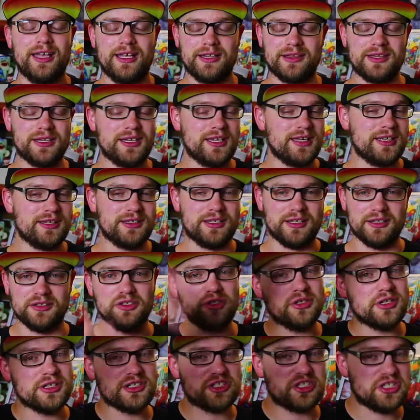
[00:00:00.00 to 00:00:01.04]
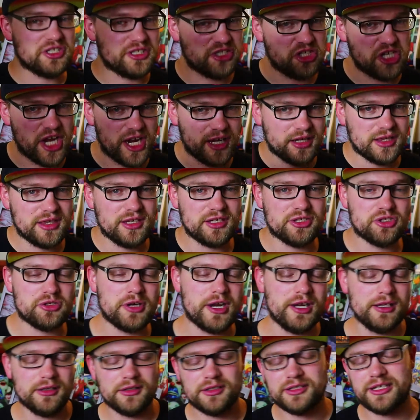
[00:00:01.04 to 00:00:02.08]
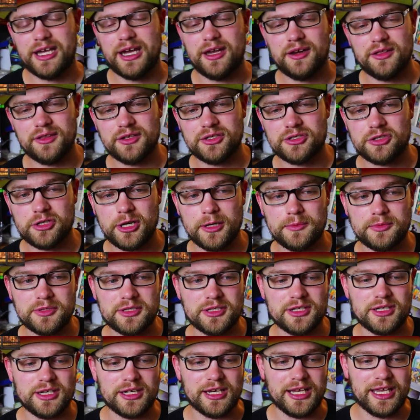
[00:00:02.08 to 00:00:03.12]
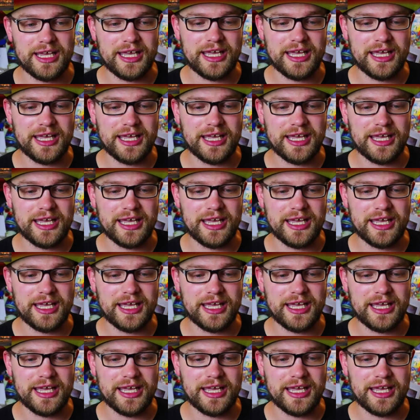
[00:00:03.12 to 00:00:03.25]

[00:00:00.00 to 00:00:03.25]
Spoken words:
You can check the trailer down in the description.